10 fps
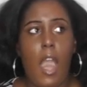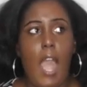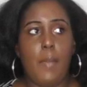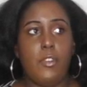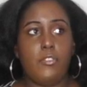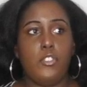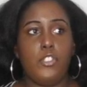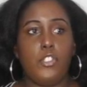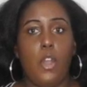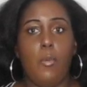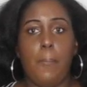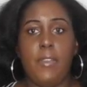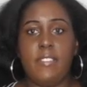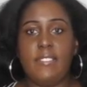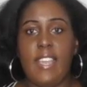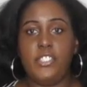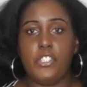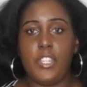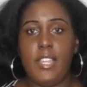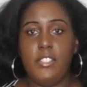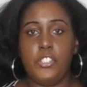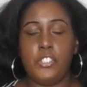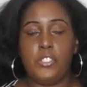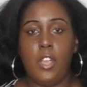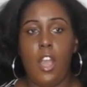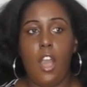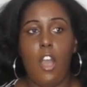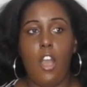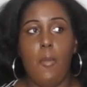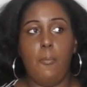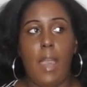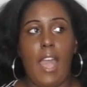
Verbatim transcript: I'm not too sure what percentage um,